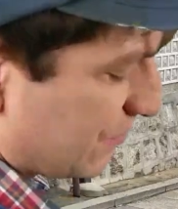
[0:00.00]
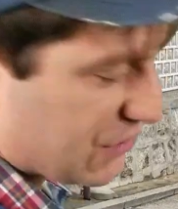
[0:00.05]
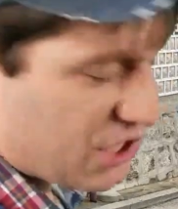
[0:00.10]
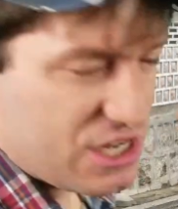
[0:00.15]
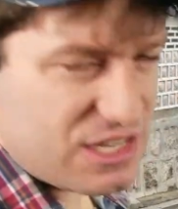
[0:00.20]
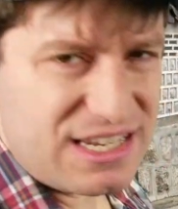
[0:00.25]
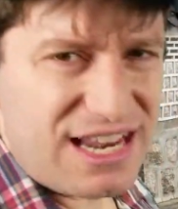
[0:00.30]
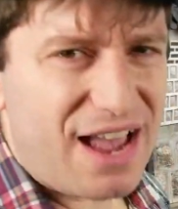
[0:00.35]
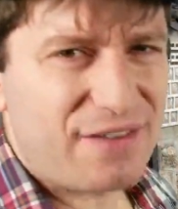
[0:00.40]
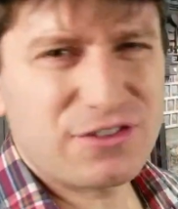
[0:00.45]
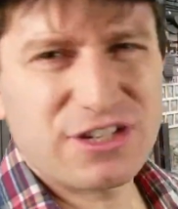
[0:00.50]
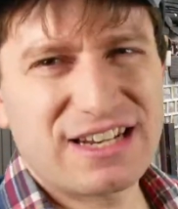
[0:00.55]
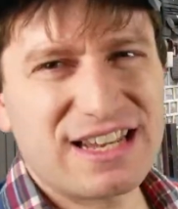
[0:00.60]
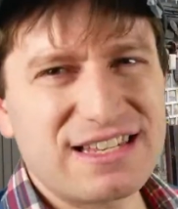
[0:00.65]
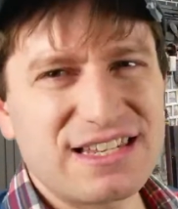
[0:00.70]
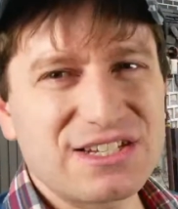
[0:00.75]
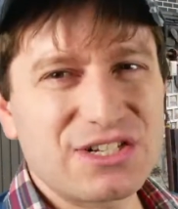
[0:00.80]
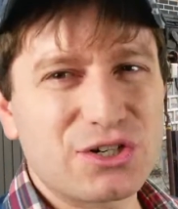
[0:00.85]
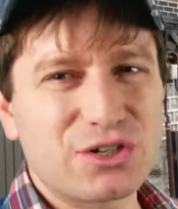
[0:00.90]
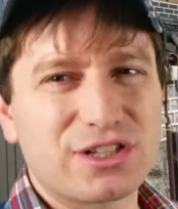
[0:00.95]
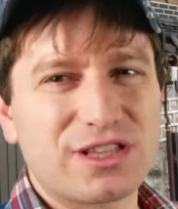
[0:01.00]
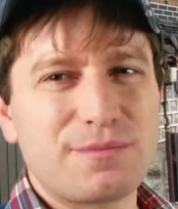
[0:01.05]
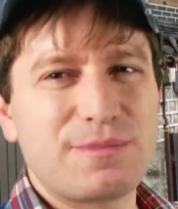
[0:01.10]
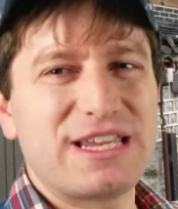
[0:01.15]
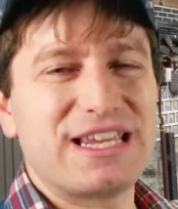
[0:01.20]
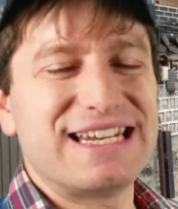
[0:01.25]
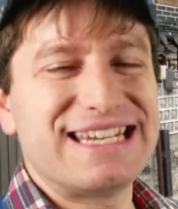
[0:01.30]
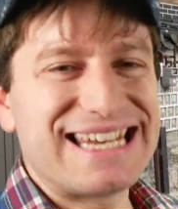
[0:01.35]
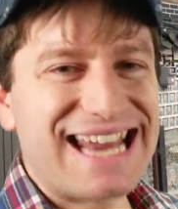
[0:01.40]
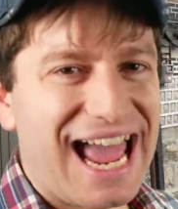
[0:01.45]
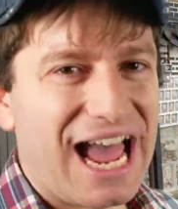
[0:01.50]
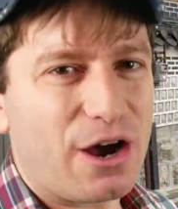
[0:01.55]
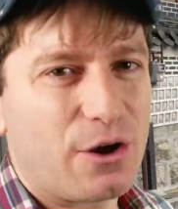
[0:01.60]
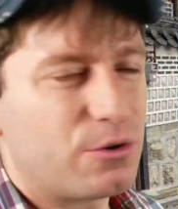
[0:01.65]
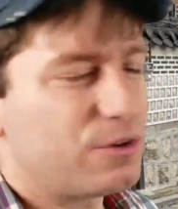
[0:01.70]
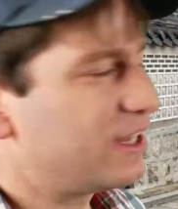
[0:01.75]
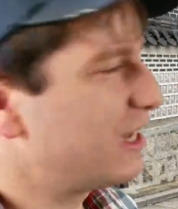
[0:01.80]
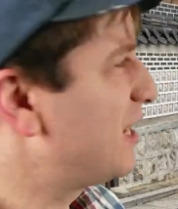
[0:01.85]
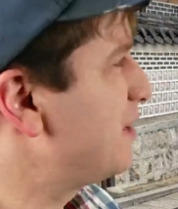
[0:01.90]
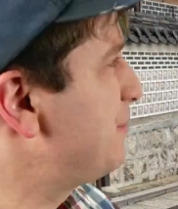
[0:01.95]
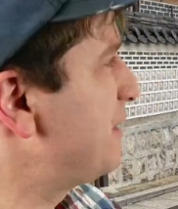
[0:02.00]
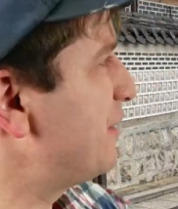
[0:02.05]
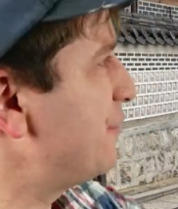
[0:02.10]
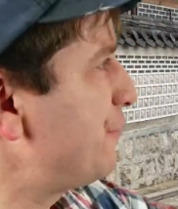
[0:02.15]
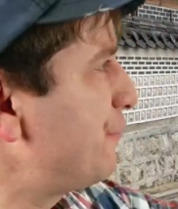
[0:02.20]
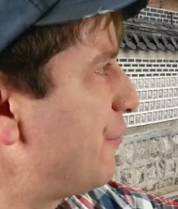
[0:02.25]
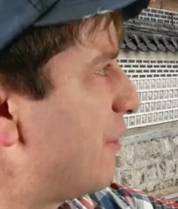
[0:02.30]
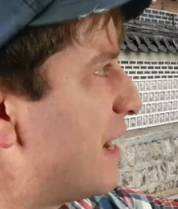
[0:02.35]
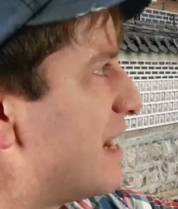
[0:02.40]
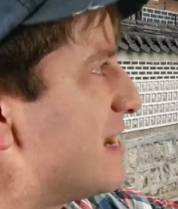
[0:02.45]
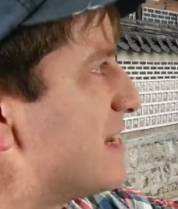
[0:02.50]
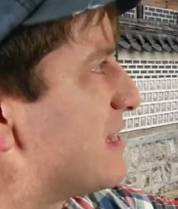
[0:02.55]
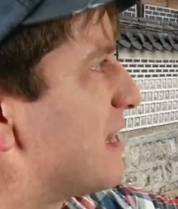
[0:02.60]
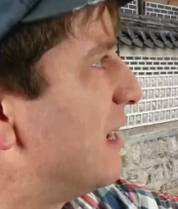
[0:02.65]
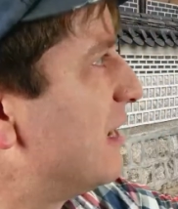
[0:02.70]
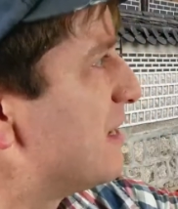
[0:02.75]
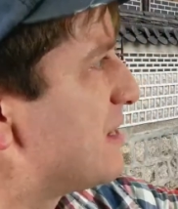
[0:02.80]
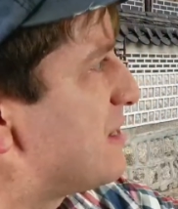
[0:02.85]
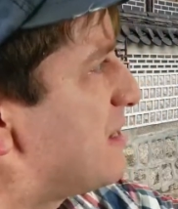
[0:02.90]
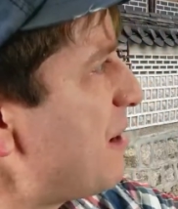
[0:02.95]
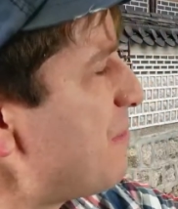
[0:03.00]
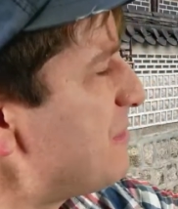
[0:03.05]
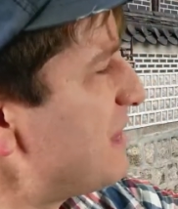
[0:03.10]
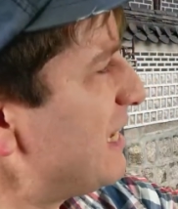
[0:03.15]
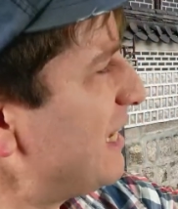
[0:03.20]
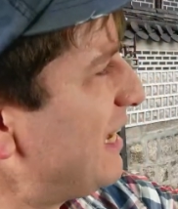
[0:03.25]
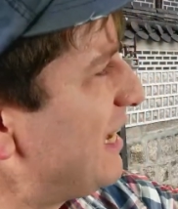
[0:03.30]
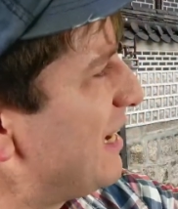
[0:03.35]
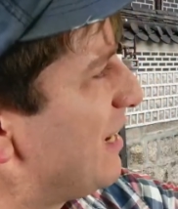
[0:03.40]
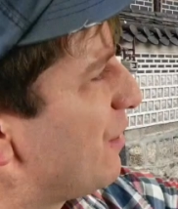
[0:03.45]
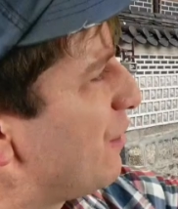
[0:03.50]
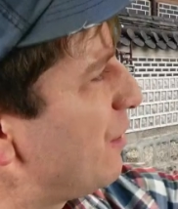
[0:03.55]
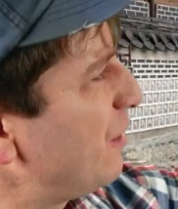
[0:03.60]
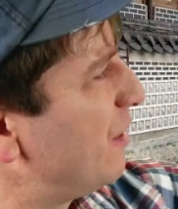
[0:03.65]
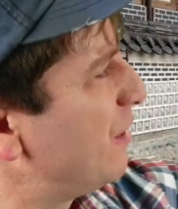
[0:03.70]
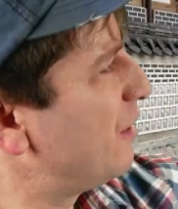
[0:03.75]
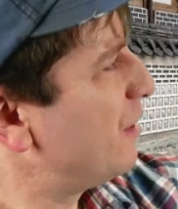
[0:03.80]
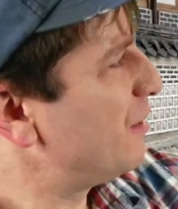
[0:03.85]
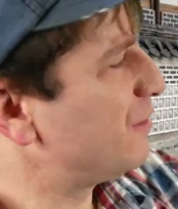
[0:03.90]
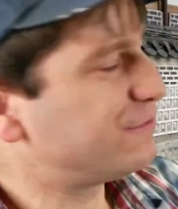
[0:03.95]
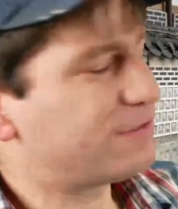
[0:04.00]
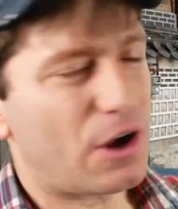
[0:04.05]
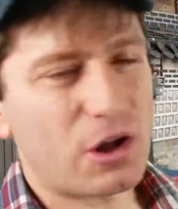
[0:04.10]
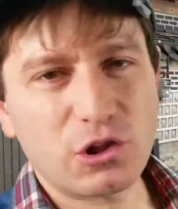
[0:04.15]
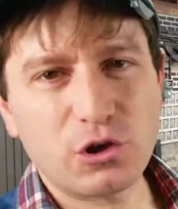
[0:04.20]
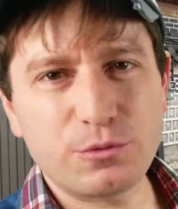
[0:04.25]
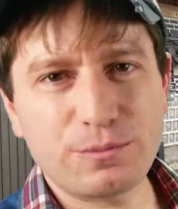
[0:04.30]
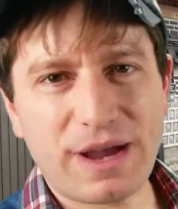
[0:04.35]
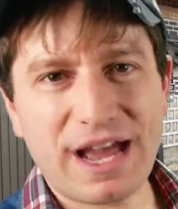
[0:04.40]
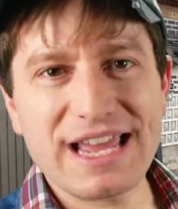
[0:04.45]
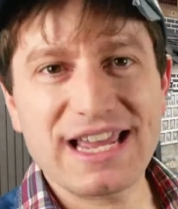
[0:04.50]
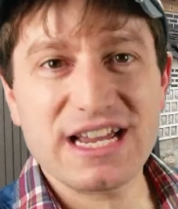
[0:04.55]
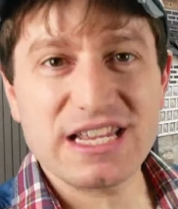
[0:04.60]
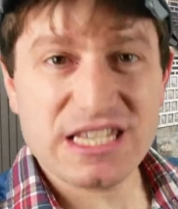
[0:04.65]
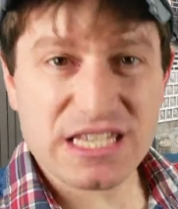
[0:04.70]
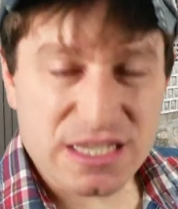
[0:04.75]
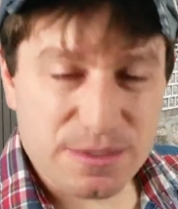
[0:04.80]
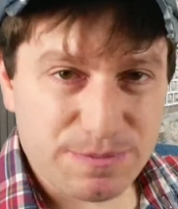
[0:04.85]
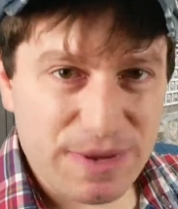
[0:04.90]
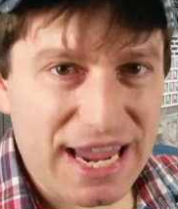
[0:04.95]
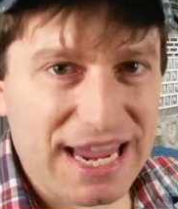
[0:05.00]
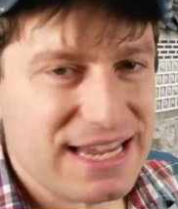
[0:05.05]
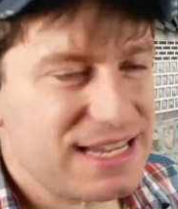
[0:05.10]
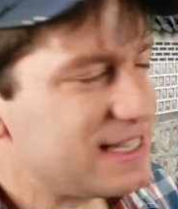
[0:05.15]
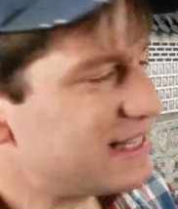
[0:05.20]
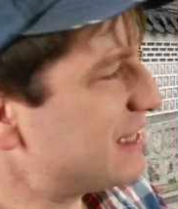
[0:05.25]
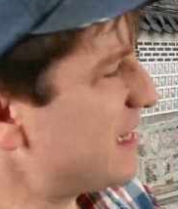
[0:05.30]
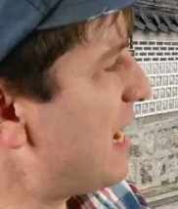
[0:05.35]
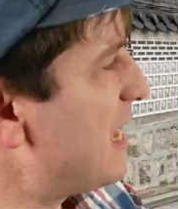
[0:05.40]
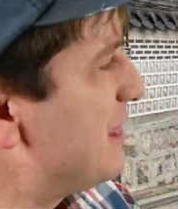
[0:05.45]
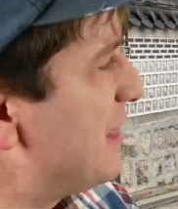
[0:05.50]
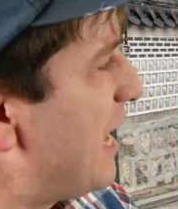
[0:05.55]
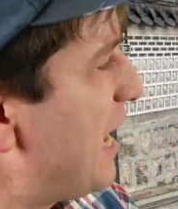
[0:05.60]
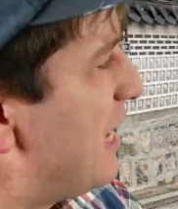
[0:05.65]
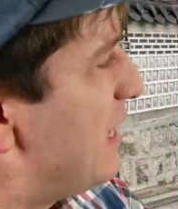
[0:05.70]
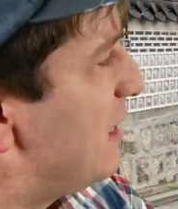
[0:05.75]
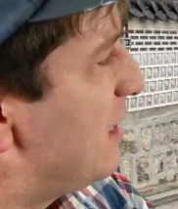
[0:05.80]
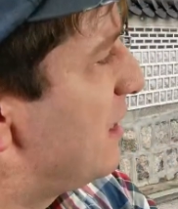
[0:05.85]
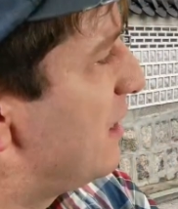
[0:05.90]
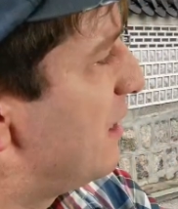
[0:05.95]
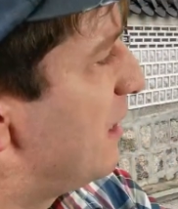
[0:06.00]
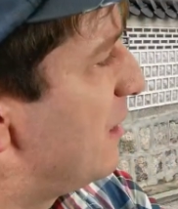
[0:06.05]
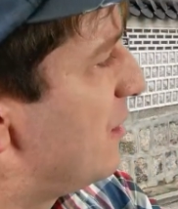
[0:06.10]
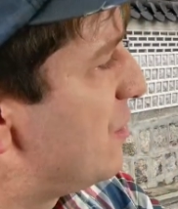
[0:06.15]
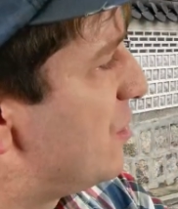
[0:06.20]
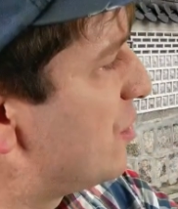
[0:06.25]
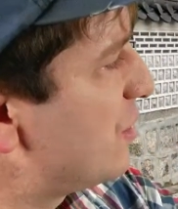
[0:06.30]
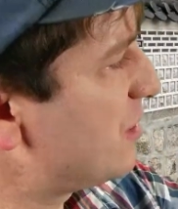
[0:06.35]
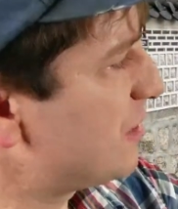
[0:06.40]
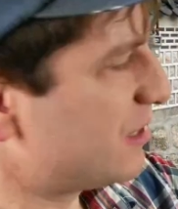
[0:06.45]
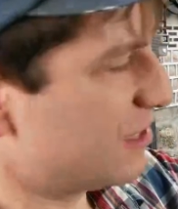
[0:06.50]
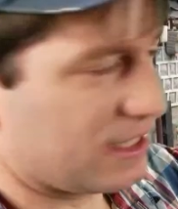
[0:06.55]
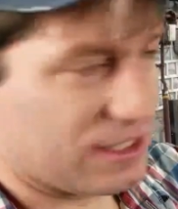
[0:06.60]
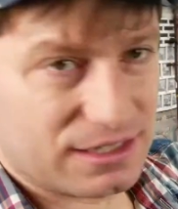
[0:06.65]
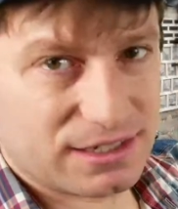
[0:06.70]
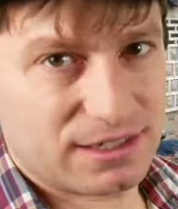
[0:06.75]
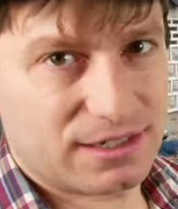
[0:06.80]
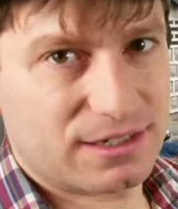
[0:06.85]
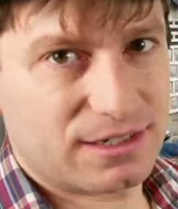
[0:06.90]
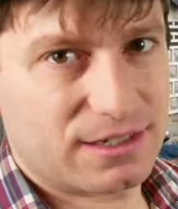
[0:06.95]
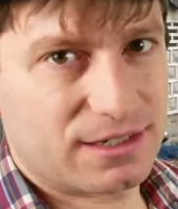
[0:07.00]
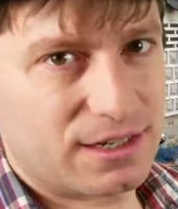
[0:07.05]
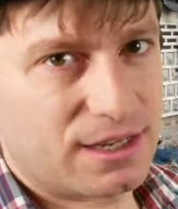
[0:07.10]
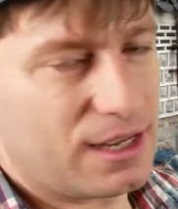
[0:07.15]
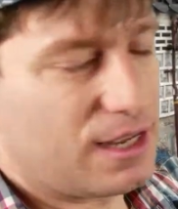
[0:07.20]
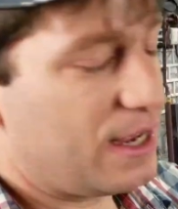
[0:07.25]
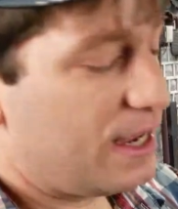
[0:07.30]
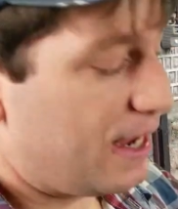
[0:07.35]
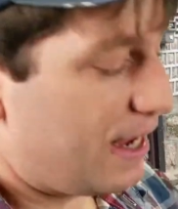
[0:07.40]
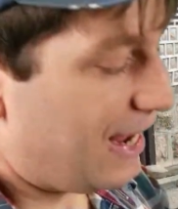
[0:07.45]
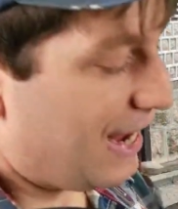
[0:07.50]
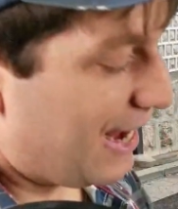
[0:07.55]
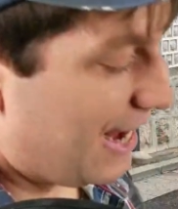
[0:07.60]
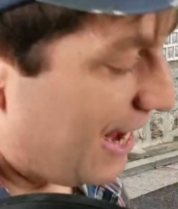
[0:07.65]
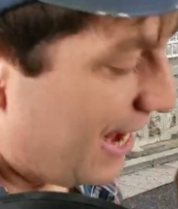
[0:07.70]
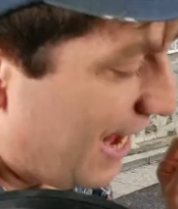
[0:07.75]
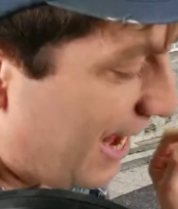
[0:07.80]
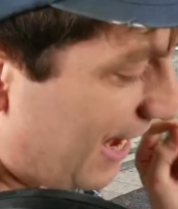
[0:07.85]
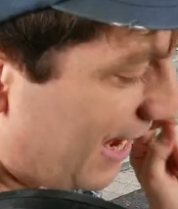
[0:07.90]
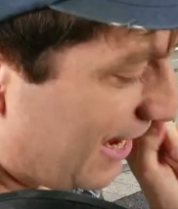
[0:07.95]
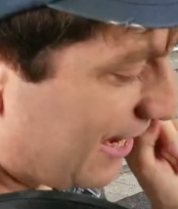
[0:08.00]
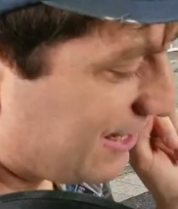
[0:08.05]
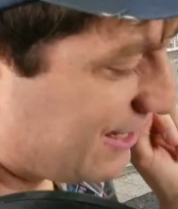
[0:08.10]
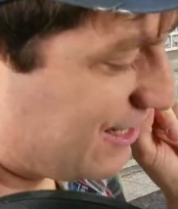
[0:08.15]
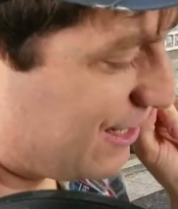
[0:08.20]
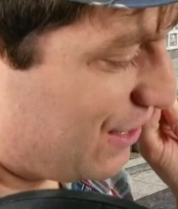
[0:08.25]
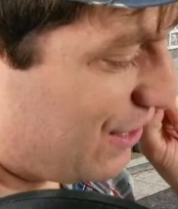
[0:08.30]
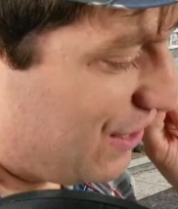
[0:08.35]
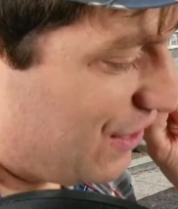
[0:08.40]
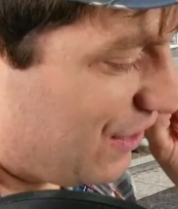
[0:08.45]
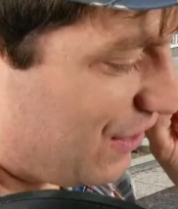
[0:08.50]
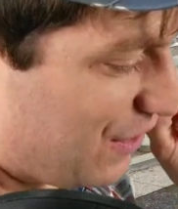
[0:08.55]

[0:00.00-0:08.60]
Doesn't have to necessarily be a noun. It can be a phrase. Something here followed by a space and then tuksun. And